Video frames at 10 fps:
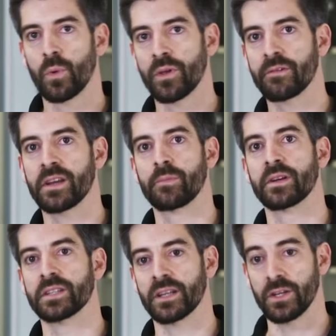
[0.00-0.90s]
With 3D
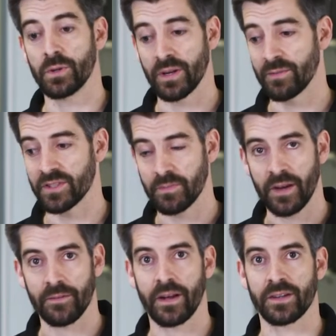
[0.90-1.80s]
printing, you can just
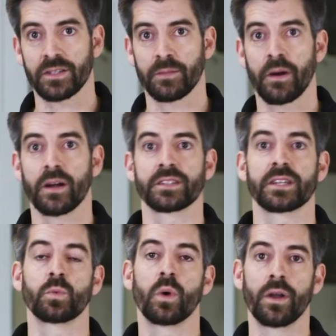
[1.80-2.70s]
manufacture the parts
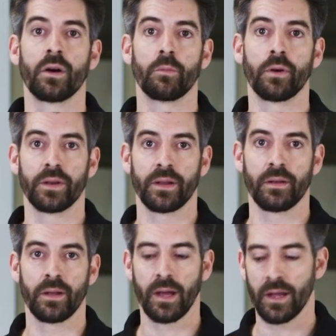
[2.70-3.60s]
as one whole body.
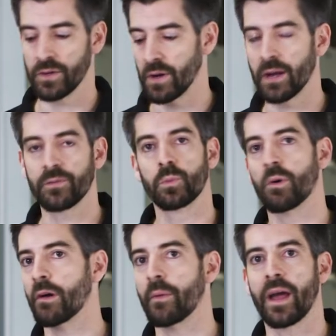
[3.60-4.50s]
You don't have to
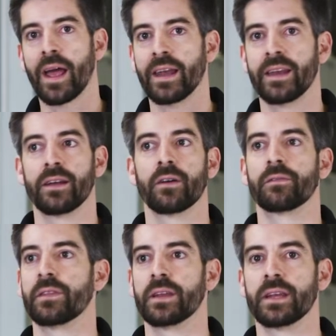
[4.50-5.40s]
worry about any
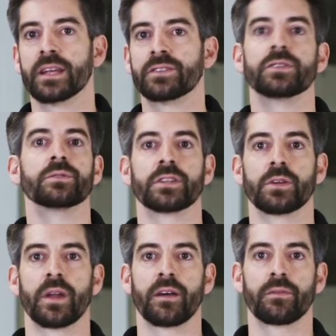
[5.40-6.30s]
of the issues that
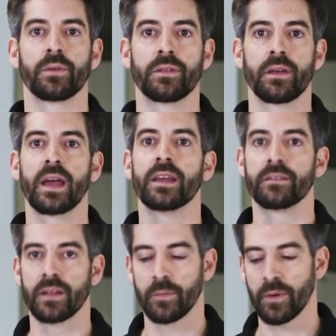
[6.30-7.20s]
you would have with any
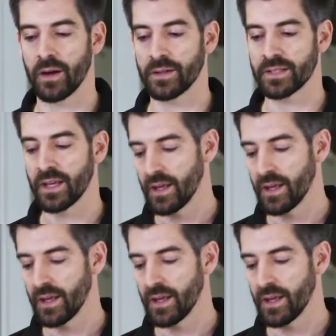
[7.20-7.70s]
of the other parts.